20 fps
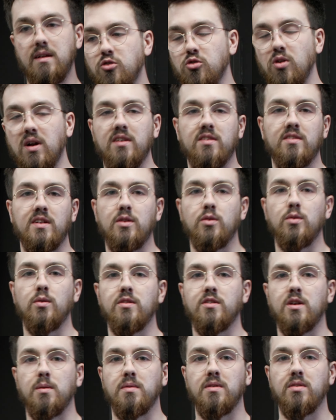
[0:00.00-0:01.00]
drastic
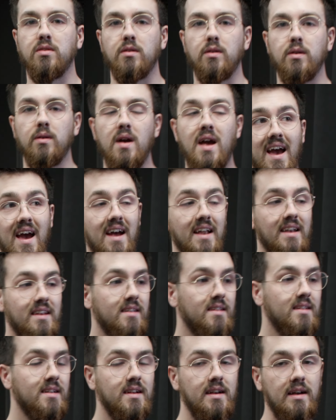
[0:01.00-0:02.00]
noise coming through. And
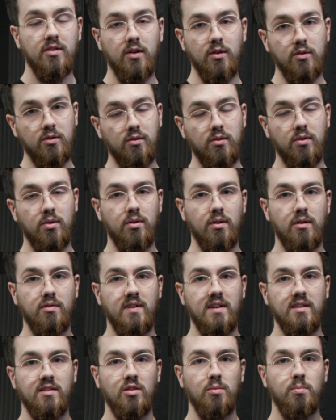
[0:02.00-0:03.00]
for those of you that are
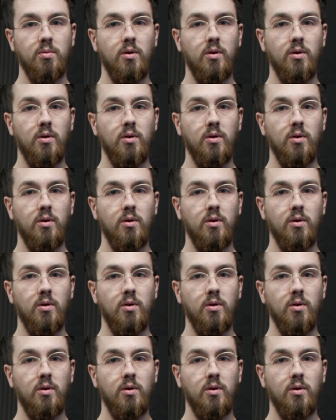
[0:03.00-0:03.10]
fans of the